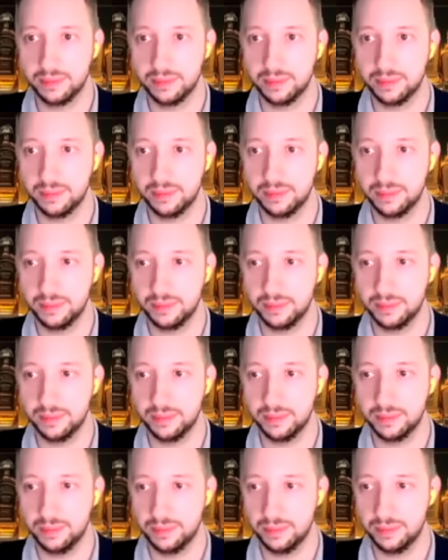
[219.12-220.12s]

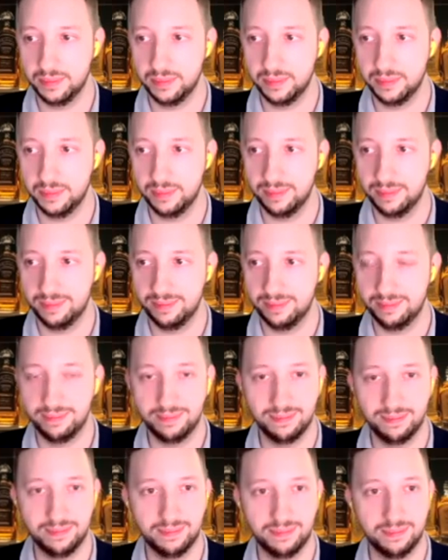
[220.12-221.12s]

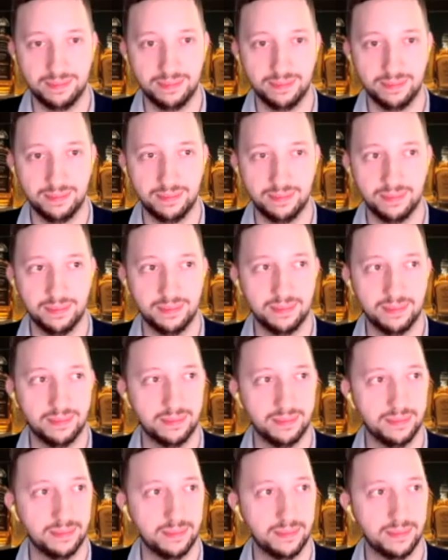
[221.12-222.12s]

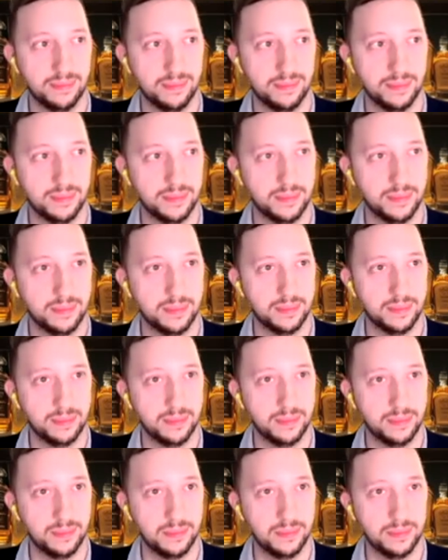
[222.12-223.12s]

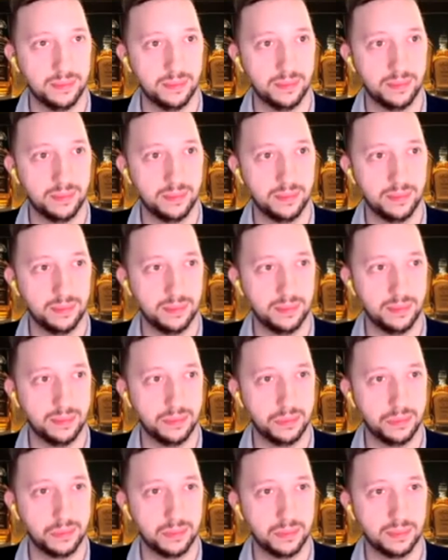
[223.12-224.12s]

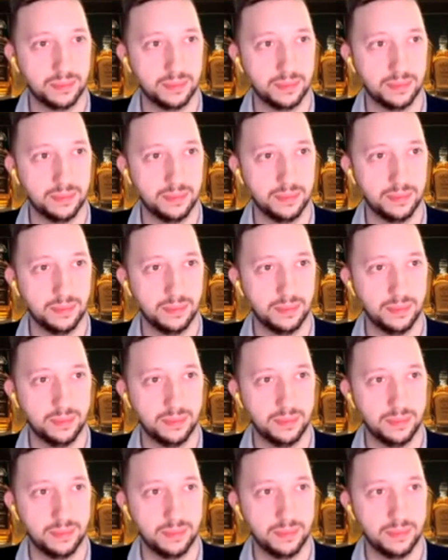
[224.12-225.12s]

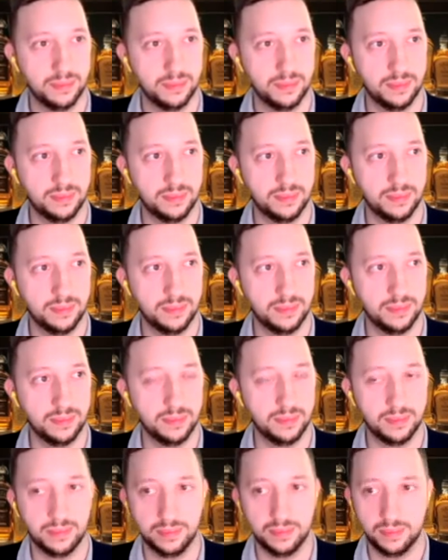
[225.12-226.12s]

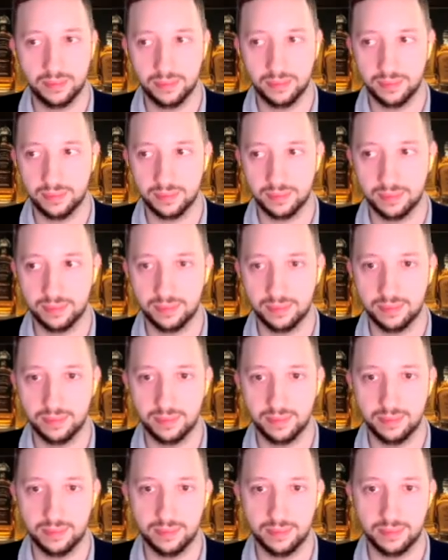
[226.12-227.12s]
This person isn't speaking.